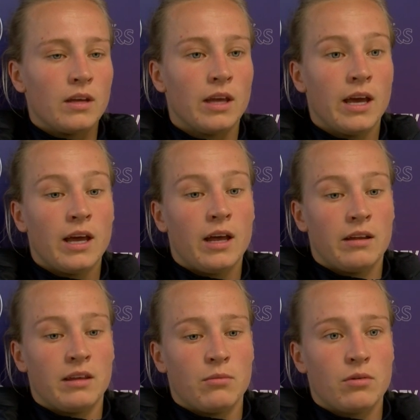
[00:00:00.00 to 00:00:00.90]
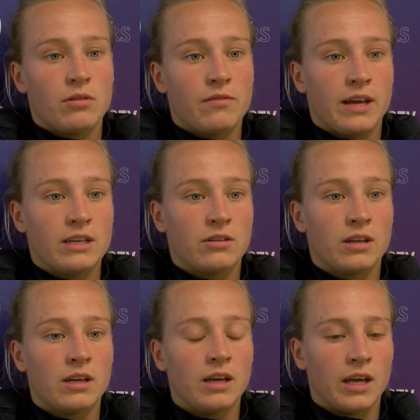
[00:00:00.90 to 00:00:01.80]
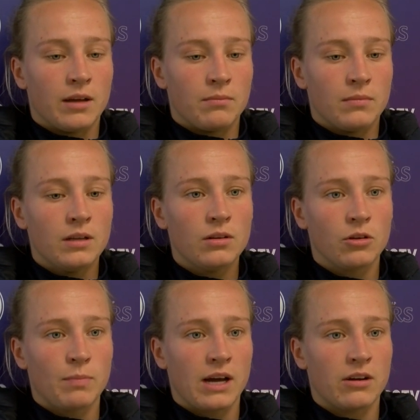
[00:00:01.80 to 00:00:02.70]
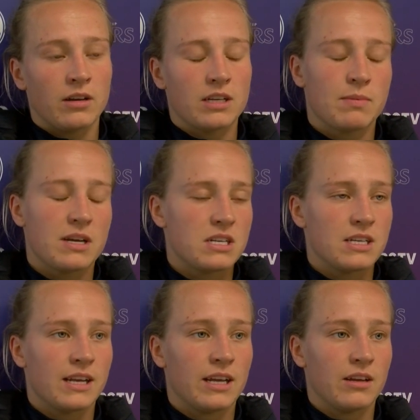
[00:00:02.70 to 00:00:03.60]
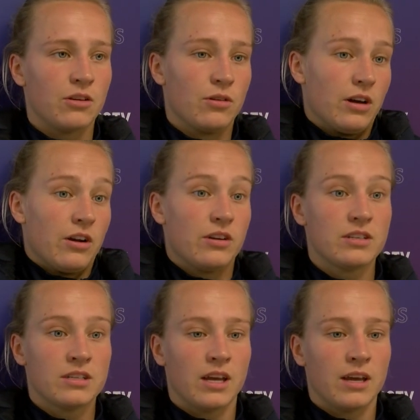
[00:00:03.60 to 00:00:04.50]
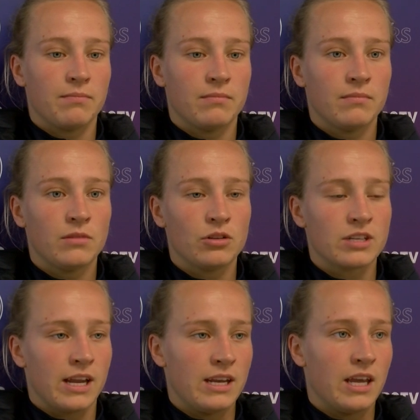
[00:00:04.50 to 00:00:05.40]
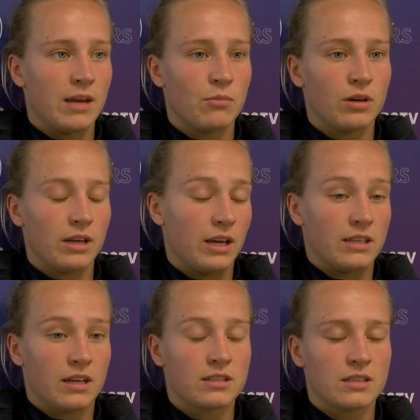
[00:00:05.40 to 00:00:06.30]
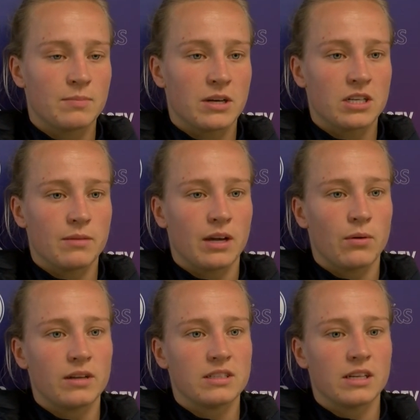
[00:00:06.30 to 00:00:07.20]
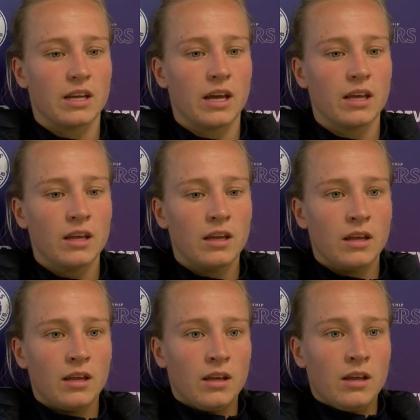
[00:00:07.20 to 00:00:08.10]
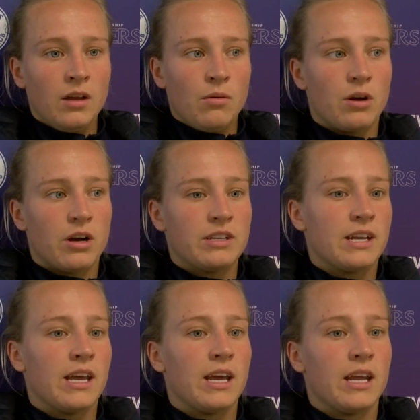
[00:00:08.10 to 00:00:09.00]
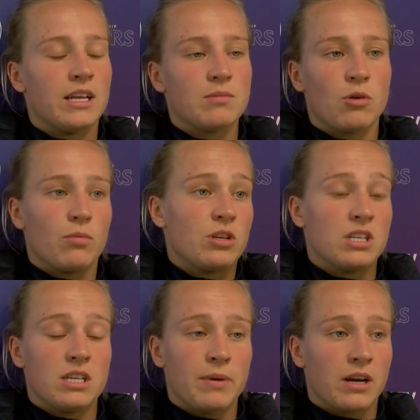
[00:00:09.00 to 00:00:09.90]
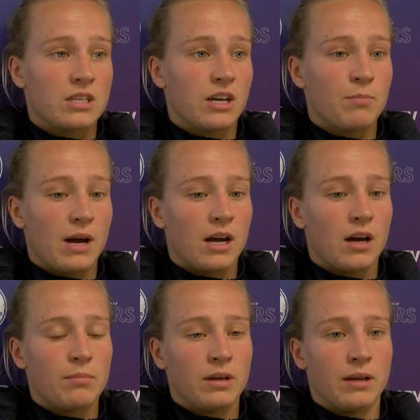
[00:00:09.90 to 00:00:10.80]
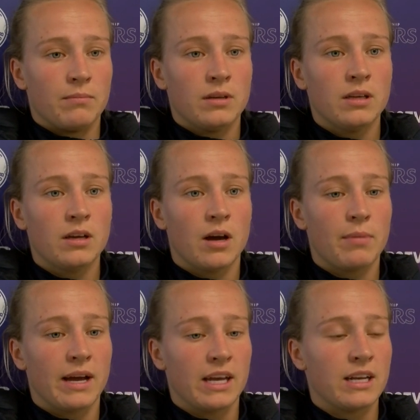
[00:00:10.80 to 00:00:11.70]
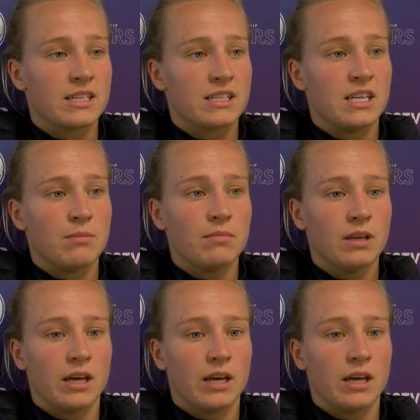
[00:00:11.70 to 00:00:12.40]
Yeah, I think we'll reflect on it, um, look back on it, especially tonight. You know, it hurts um, losing any game. What uh, does, especially the big ones, and. Uh, we'll hurt tonight, and then tomorrow we just need to pick ourselves back up, um, come back in as a team.